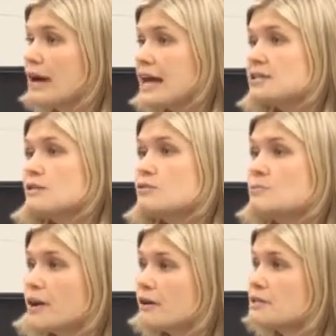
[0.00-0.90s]
And as those
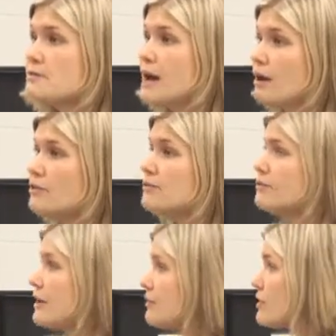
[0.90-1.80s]
berries melt, the
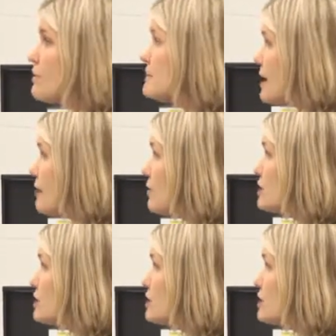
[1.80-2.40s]
flavor comes out.